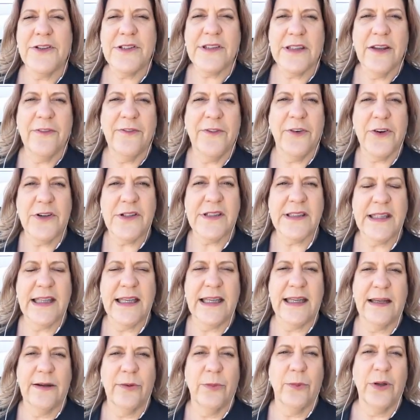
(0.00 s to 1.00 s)
The first
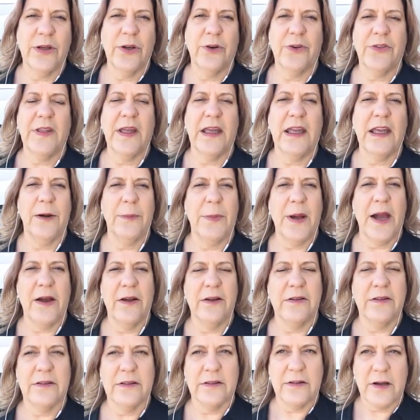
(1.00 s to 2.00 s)
thing when you're thinking
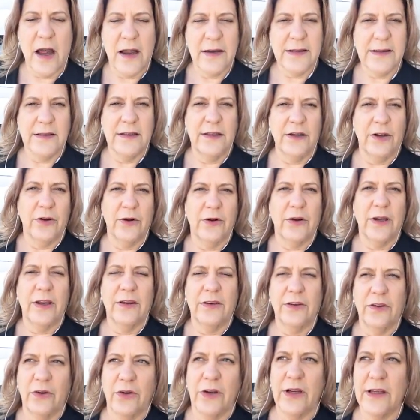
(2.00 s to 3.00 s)
about,
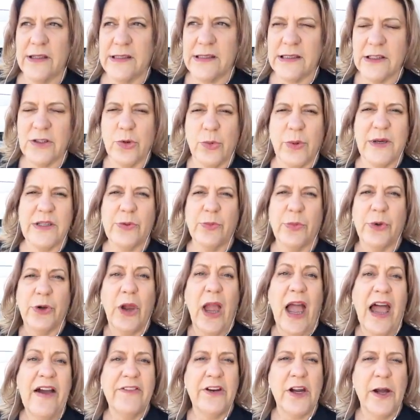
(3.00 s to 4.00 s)
and you're in a situation where you
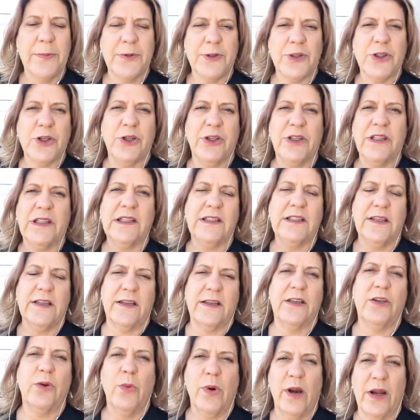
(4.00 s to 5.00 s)
have an opportunity and
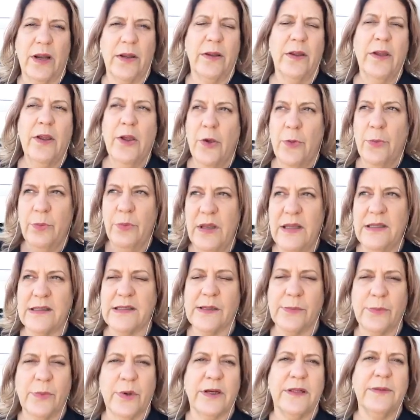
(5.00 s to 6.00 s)
that you want to meet
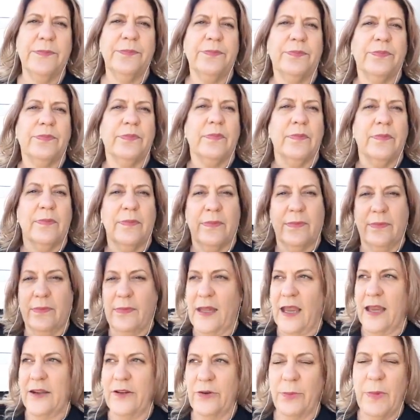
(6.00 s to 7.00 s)
someone,
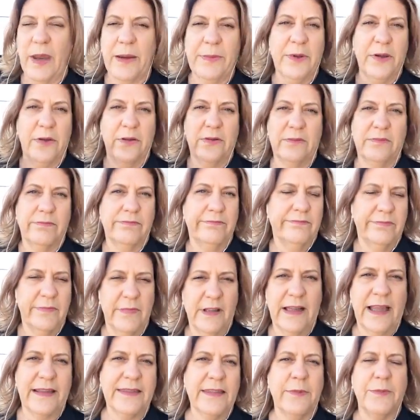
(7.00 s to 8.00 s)
and you maybe
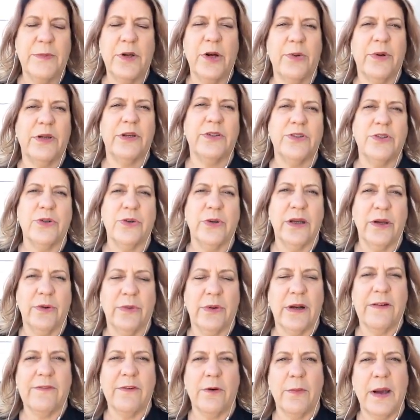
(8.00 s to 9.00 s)
let them know what you're doing or
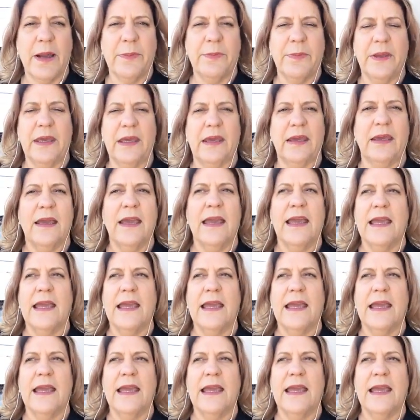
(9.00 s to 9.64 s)
whatever it might be,